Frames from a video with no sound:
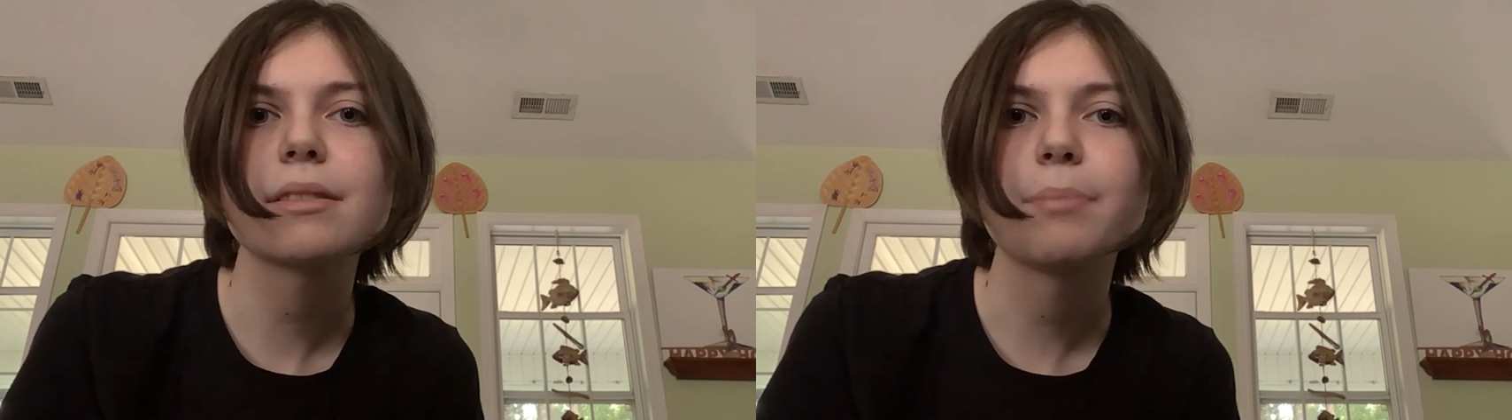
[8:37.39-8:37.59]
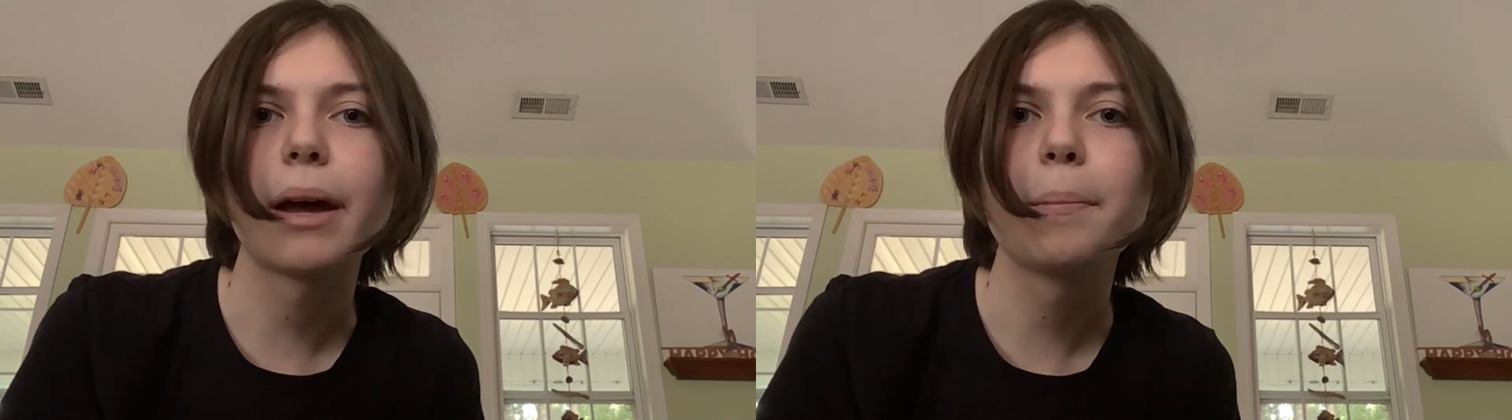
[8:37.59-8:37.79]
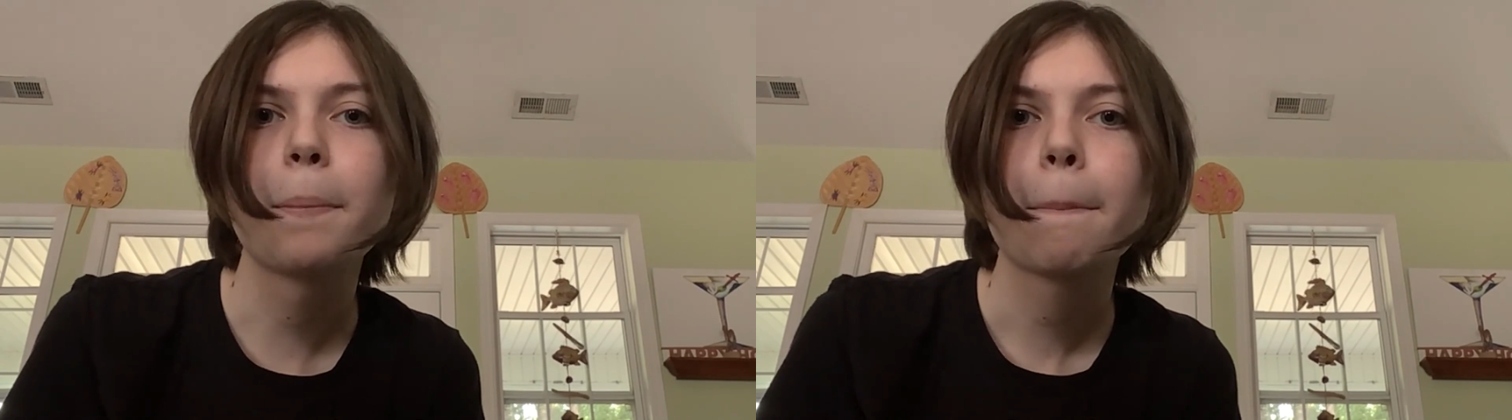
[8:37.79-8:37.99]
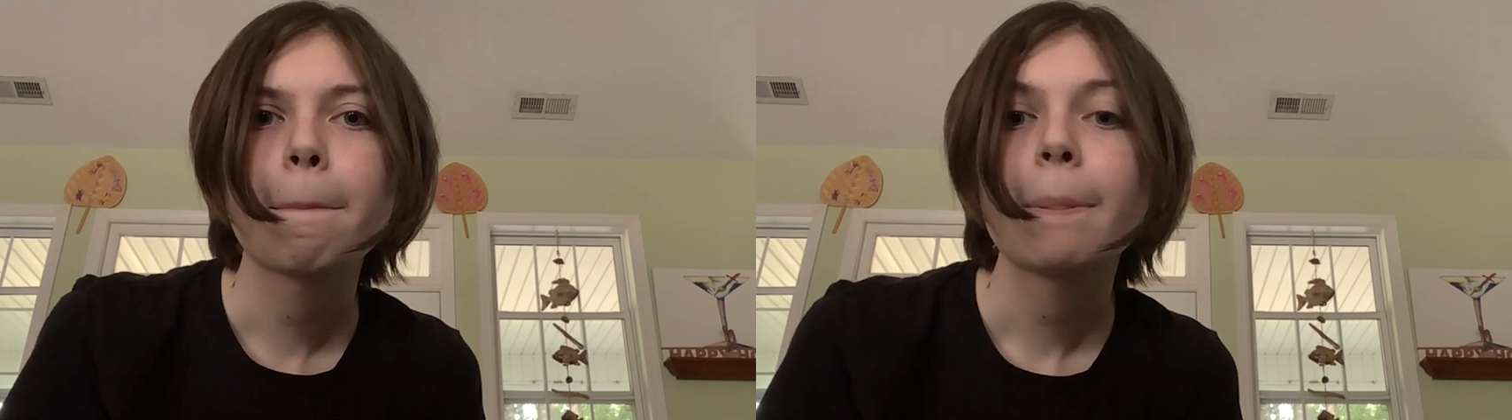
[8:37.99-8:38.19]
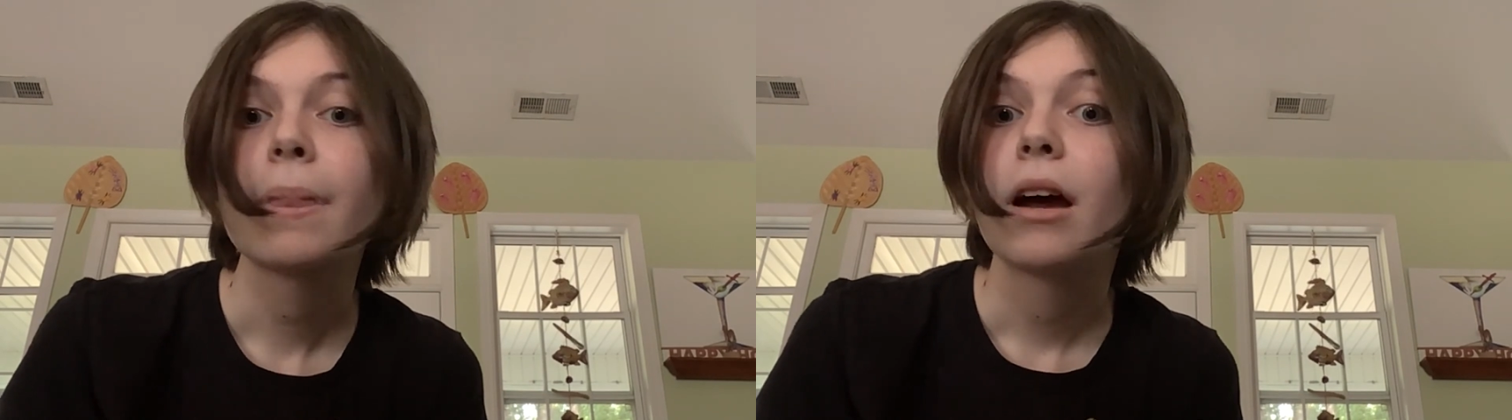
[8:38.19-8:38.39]
but
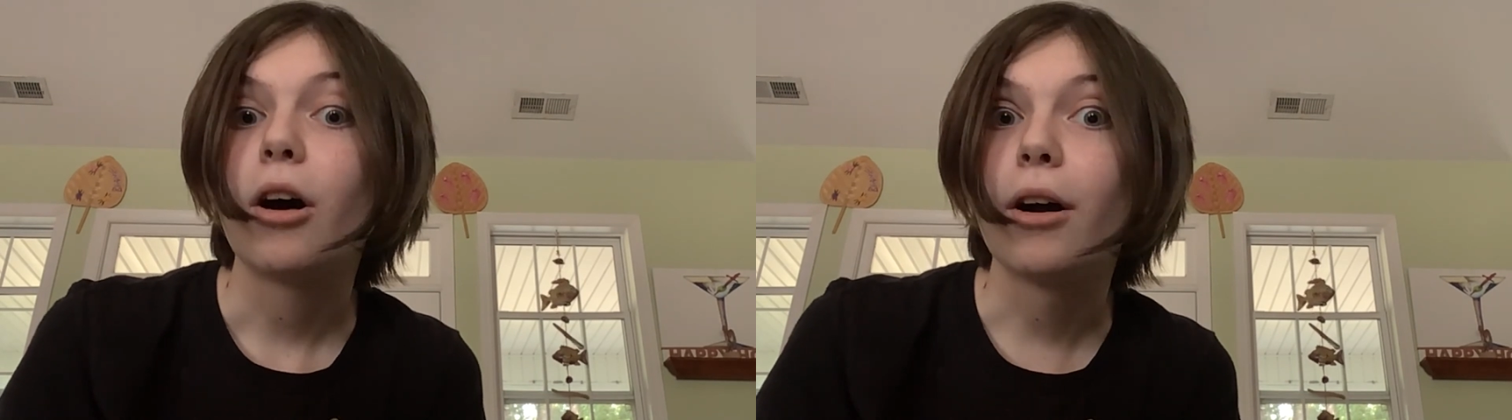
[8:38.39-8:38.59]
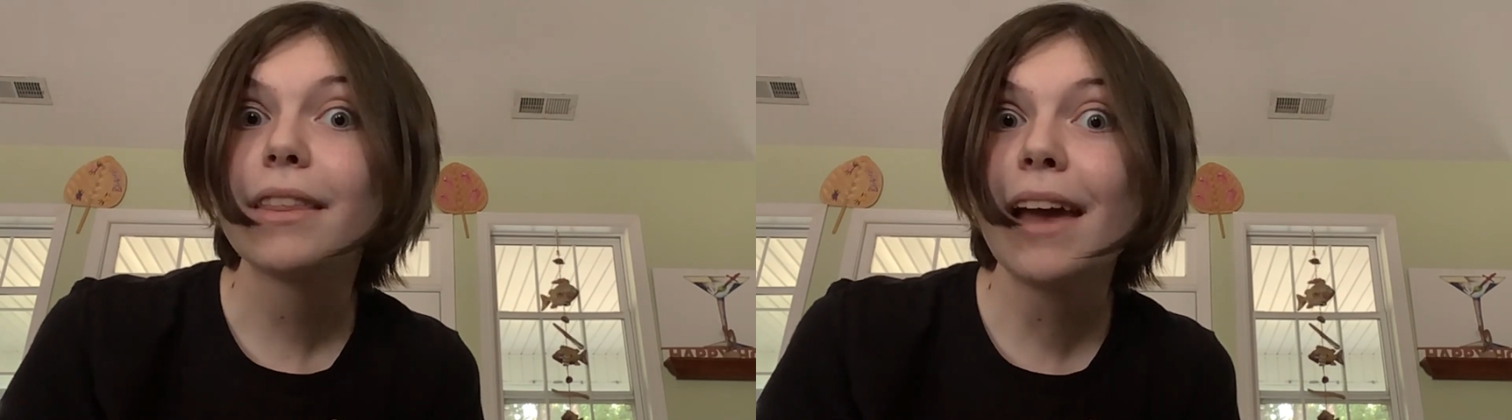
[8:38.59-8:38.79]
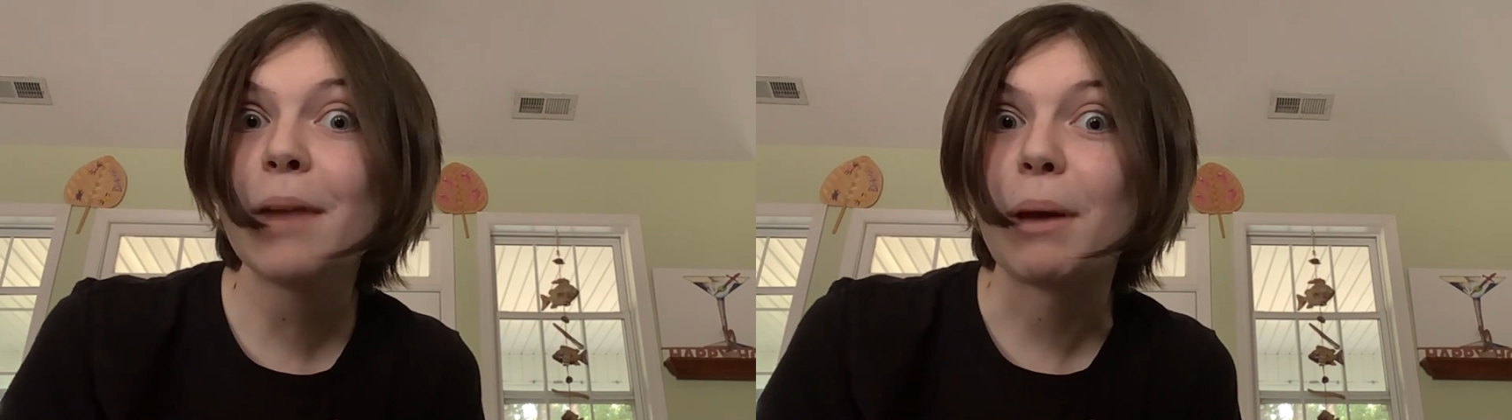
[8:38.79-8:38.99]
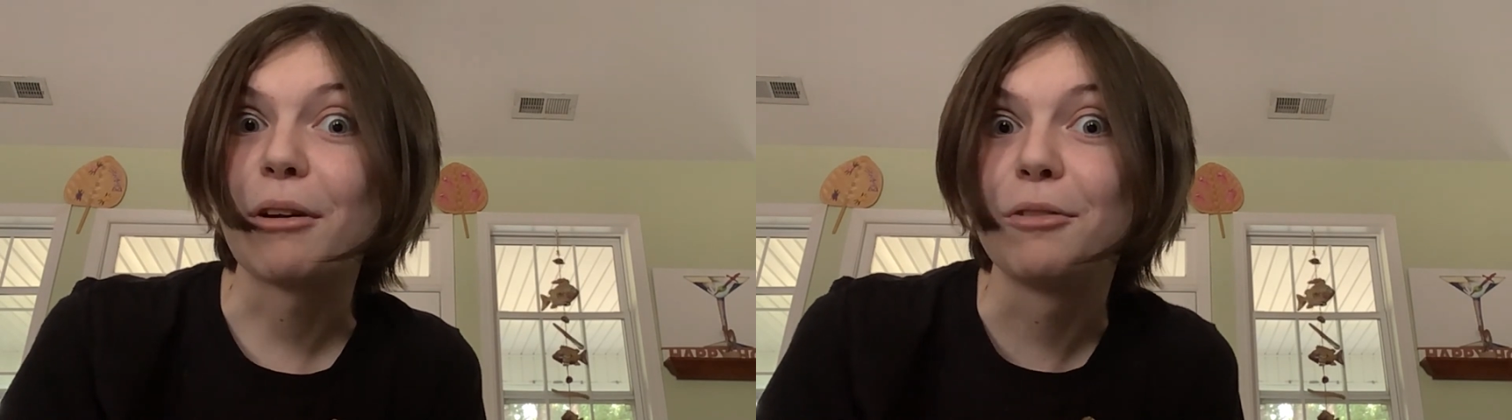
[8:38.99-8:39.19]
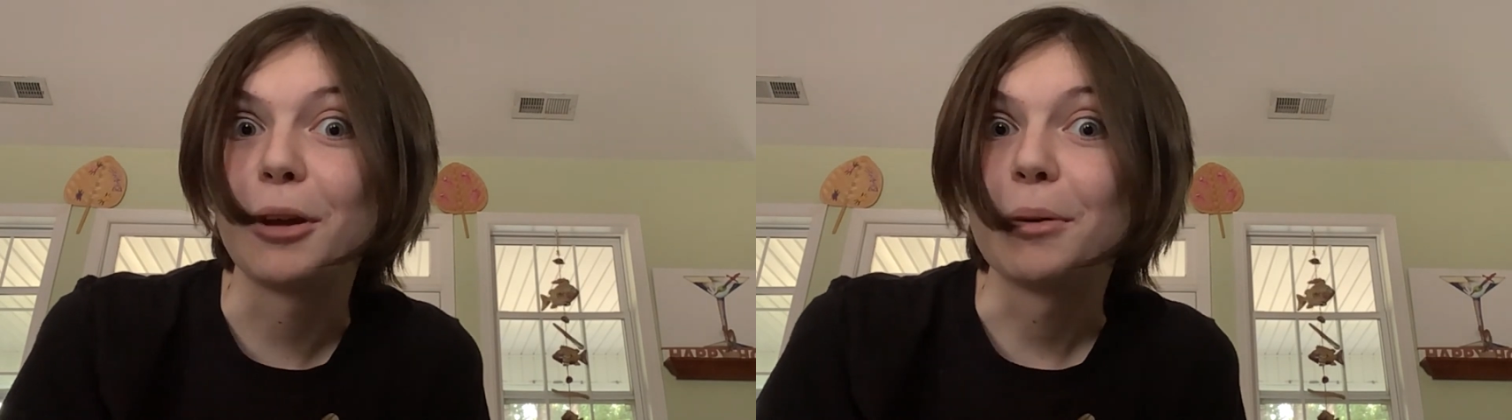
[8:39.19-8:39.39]
on to the anime
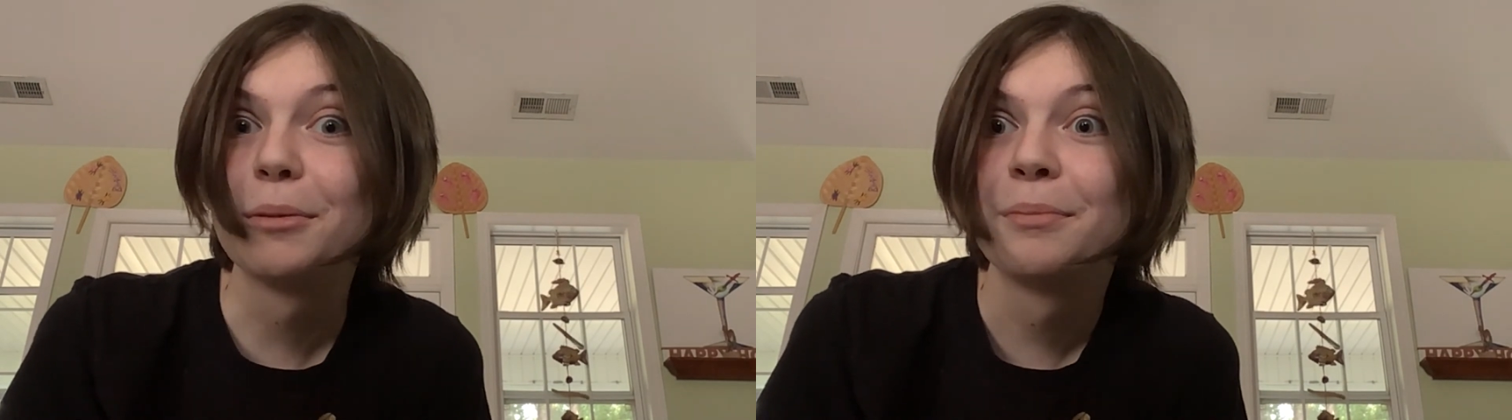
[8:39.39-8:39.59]
review.